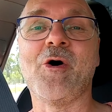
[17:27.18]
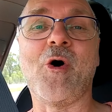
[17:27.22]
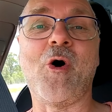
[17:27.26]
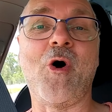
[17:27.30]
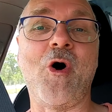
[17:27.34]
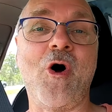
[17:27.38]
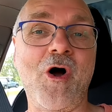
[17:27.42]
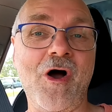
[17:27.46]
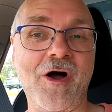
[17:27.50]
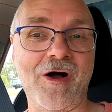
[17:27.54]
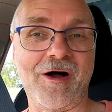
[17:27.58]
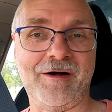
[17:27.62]

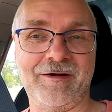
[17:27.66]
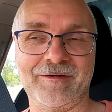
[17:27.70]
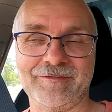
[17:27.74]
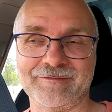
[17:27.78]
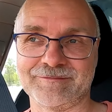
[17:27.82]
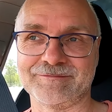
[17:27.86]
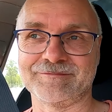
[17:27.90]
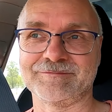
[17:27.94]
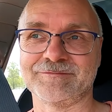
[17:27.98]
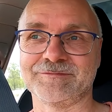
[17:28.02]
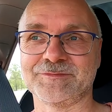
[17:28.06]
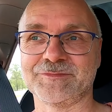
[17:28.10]
Or
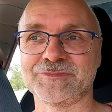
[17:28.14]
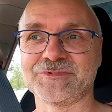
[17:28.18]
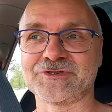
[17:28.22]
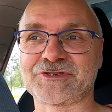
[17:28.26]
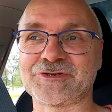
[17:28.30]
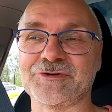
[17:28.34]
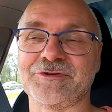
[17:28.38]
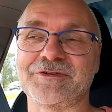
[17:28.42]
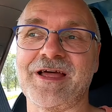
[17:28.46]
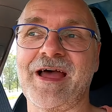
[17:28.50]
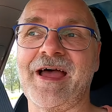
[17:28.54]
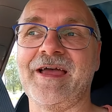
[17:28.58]

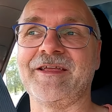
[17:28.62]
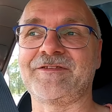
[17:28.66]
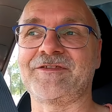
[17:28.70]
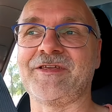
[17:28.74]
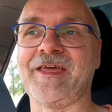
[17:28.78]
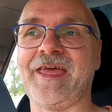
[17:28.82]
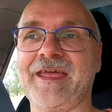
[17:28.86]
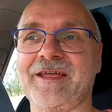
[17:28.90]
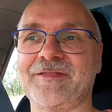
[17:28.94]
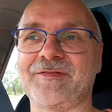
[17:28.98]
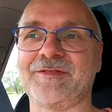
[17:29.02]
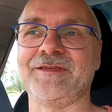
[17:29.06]
should I
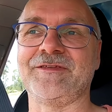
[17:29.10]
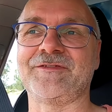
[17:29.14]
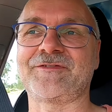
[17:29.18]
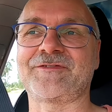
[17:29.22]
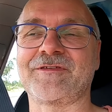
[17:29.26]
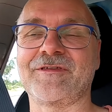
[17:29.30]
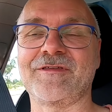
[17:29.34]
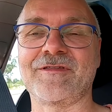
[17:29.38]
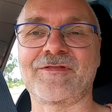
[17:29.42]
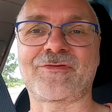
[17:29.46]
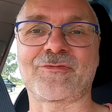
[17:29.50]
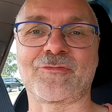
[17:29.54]
take
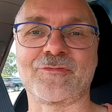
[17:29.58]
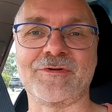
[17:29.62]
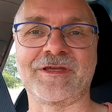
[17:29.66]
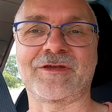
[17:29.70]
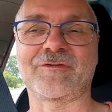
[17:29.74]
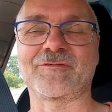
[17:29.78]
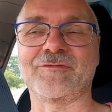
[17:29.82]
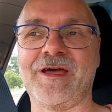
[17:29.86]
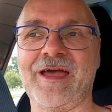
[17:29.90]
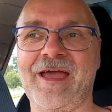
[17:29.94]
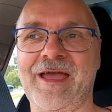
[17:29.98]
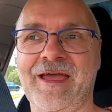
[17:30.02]
these
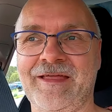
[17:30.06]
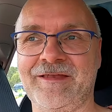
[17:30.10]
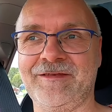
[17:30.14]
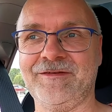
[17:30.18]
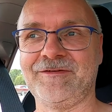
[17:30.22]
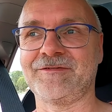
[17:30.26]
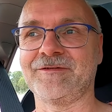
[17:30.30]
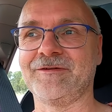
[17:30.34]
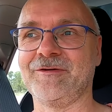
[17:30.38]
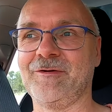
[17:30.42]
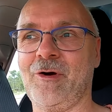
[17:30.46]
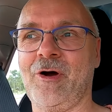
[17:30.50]

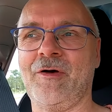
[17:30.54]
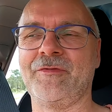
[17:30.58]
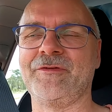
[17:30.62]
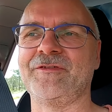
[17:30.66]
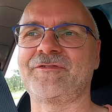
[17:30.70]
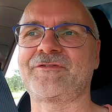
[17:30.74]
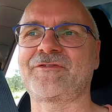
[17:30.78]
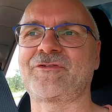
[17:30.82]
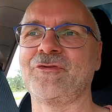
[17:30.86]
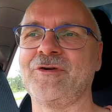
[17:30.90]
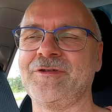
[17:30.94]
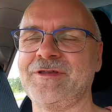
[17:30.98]
$3 or
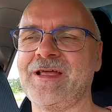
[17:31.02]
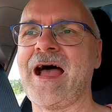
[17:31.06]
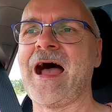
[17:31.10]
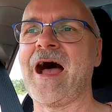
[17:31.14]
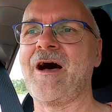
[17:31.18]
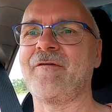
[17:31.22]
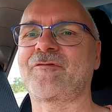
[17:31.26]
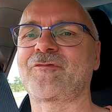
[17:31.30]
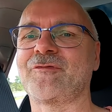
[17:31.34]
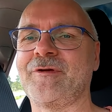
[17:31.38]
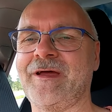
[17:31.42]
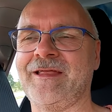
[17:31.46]
these
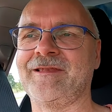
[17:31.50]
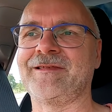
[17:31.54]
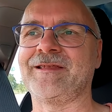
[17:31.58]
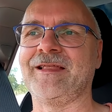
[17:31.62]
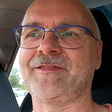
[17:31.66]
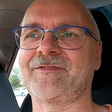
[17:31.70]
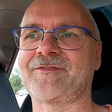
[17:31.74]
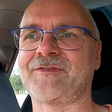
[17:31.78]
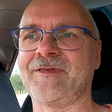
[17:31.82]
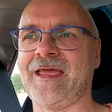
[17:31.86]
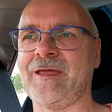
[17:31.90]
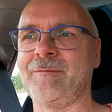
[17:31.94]
$2.5,
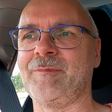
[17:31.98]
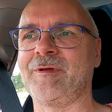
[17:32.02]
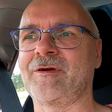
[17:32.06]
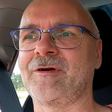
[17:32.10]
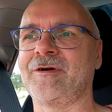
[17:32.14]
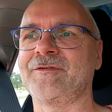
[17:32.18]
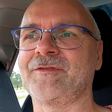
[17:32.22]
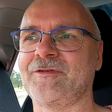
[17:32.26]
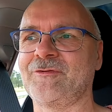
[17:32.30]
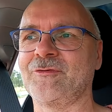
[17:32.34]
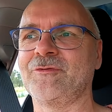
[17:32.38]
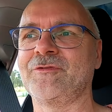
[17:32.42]
let's say,
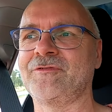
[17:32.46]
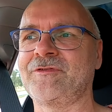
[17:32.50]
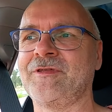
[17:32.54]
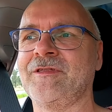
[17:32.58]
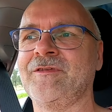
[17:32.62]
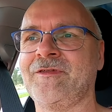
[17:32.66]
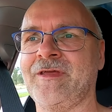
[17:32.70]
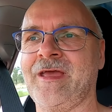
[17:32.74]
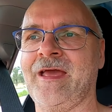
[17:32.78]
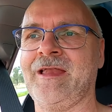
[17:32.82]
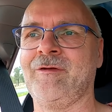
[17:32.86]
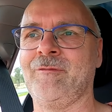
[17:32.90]
because I do the
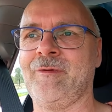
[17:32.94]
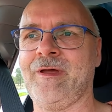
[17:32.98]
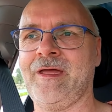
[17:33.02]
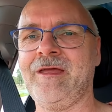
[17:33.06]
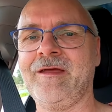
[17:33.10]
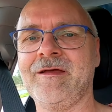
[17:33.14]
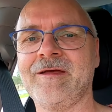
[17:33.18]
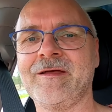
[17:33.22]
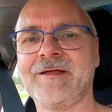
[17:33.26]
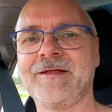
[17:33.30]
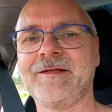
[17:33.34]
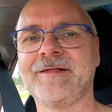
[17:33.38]
tinting anyway.